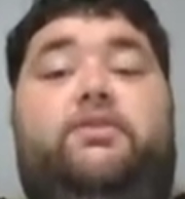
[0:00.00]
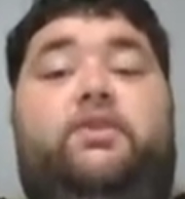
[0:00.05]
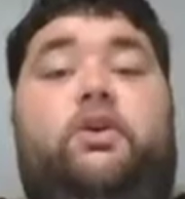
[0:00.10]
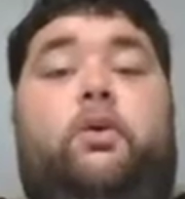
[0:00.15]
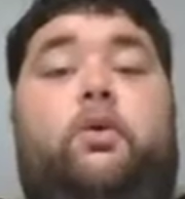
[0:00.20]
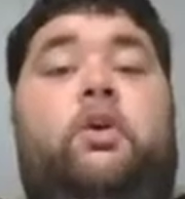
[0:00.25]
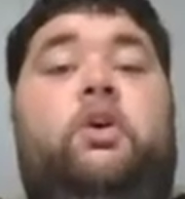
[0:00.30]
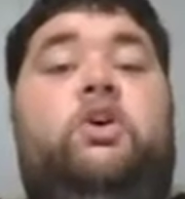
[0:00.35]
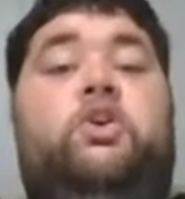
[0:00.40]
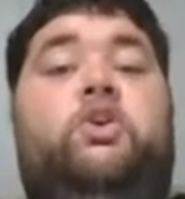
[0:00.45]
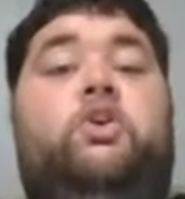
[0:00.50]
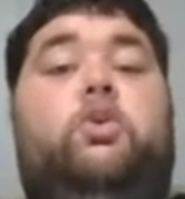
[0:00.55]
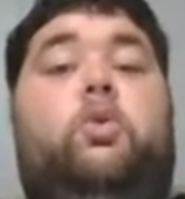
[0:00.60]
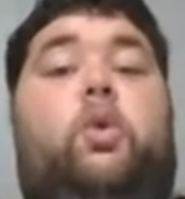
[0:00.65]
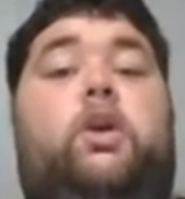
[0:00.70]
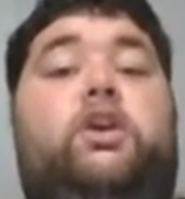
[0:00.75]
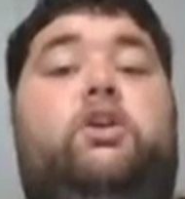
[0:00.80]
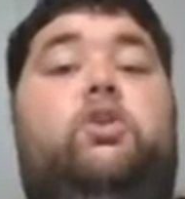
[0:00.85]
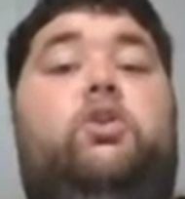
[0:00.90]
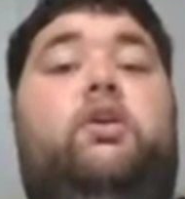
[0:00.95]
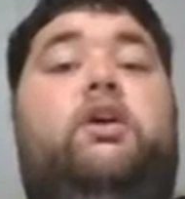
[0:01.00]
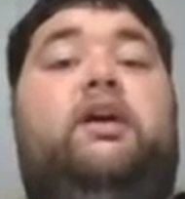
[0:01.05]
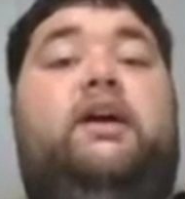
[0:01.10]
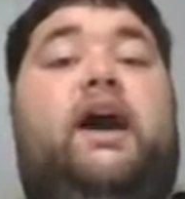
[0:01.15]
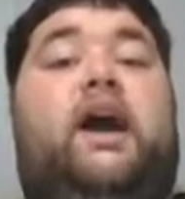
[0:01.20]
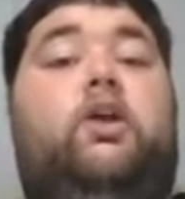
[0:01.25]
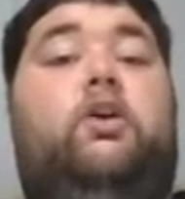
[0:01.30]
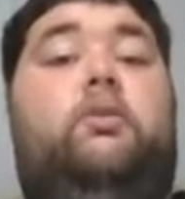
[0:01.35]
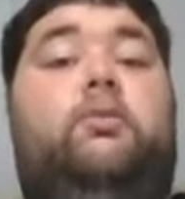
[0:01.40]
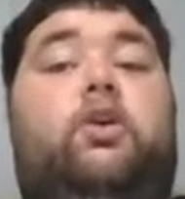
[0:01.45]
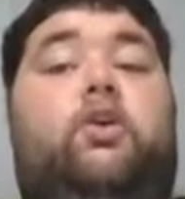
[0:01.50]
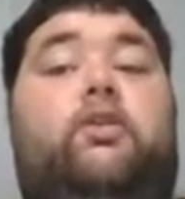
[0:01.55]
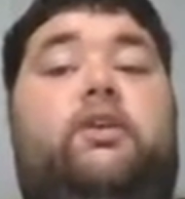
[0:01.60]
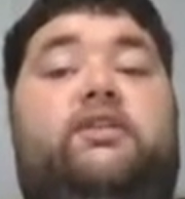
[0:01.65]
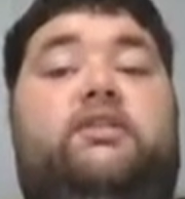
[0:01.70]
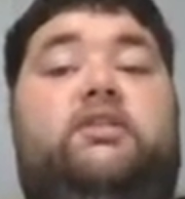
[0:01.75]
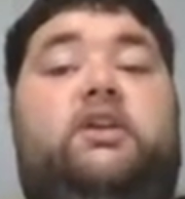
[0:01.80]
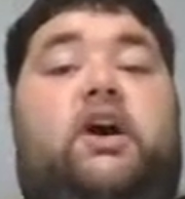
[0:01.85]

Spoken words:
So when you look at Kyler Murray's